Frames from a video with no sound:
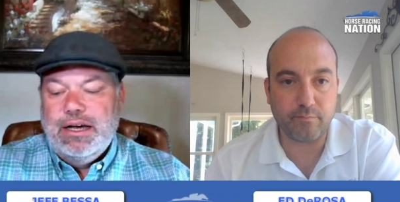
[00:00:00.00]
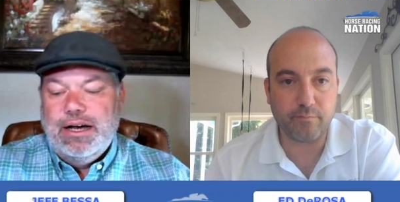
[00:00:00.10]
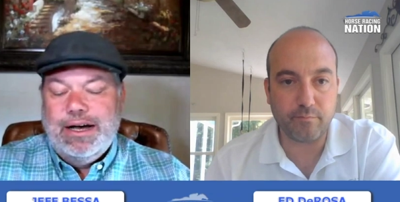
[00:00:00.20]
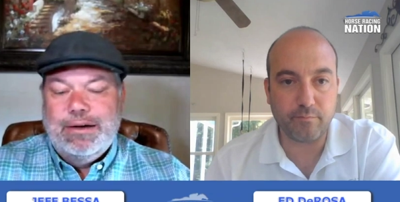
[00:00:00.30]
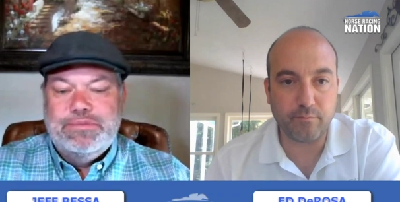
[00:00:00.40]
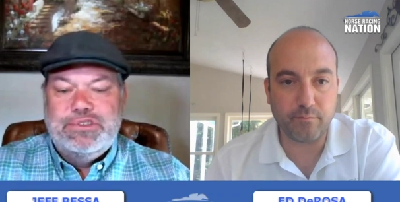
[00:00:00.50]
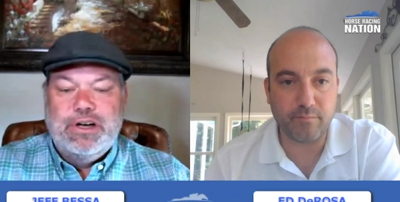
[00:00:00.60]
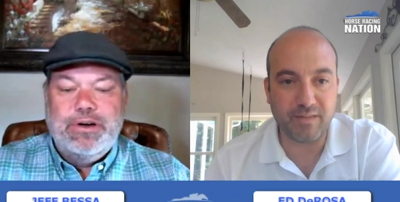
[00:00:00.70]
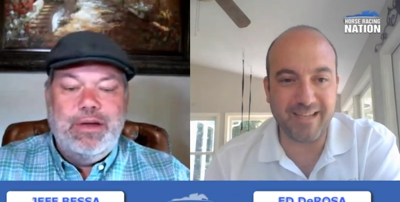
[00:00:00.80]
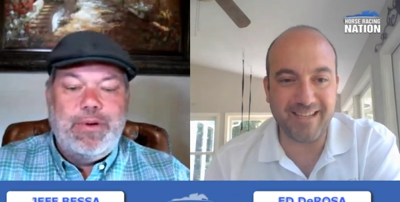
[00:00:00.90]
Speaker 1: Um,
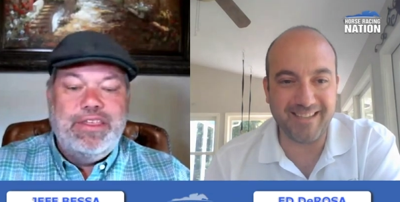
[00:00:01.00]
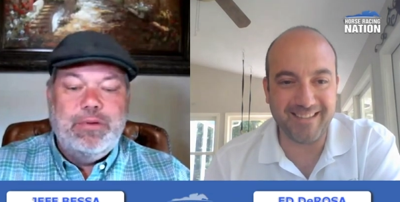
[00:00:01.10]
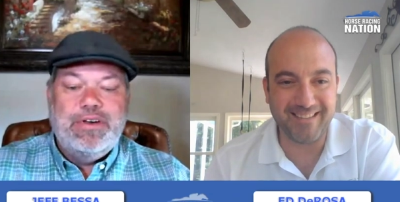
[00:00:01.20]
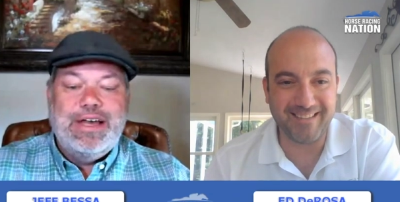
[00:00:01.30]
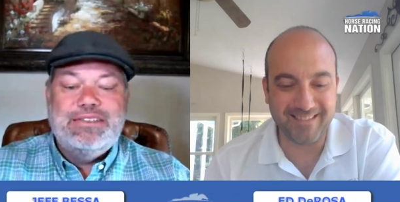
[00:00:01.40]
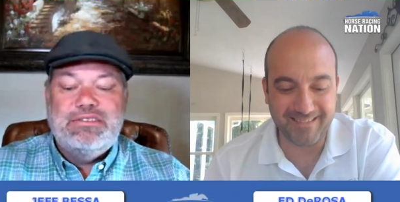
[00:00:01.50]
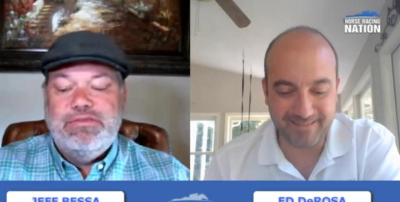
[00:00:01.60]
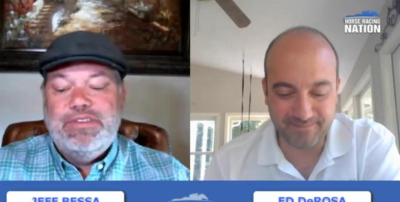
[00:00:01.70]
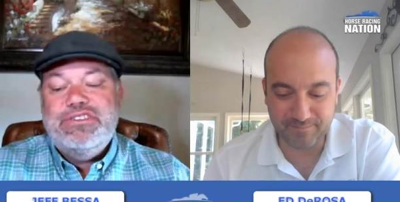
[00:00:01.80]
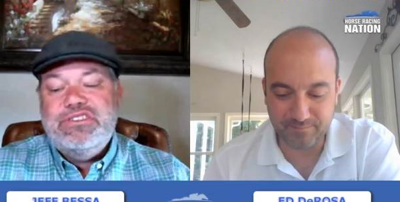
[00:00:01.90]
so anyway, I think we got
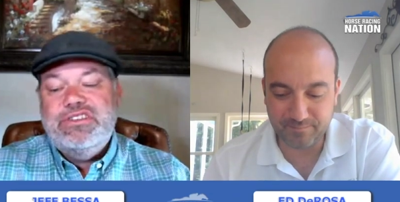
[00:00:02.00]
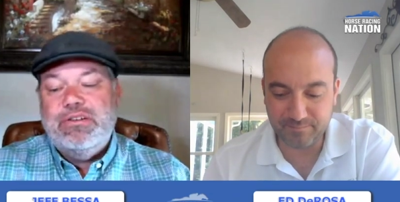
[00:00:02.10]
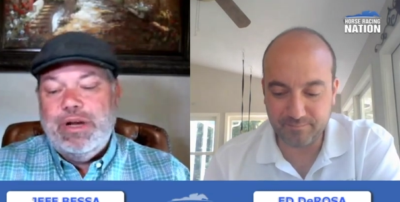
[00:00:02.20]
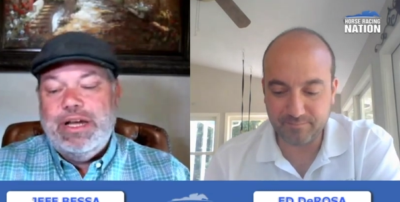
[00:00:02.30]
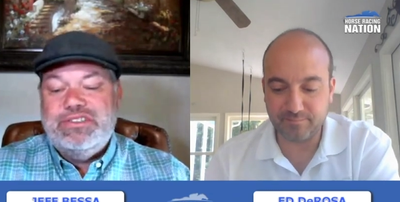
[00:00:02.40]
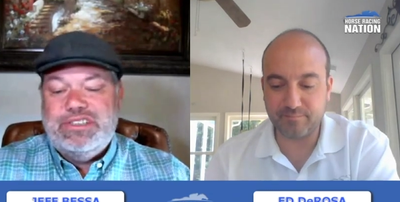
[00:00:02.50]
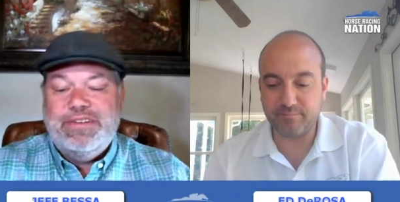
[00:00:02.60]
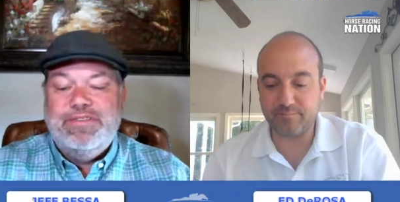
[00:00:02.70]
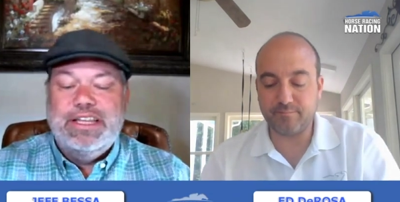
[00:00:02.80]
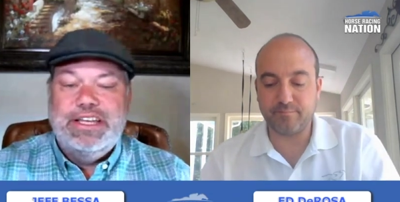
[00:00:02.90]
some. This is the race
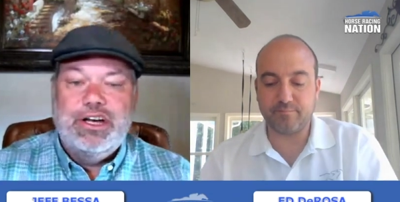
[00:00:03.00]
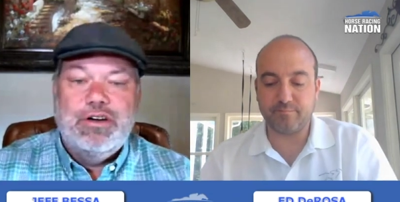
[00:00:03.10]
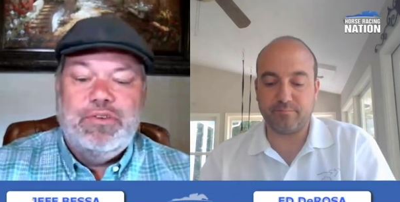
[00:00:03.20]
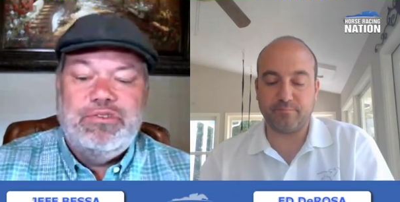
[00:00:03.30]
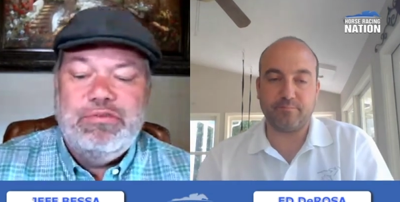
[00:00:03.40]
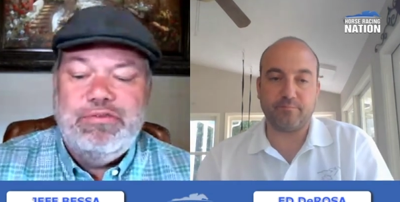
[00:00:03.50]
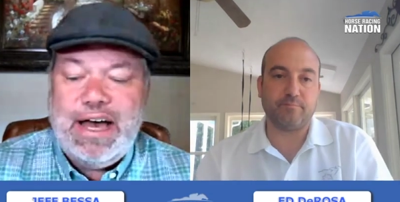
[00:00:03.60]
definitely to go for some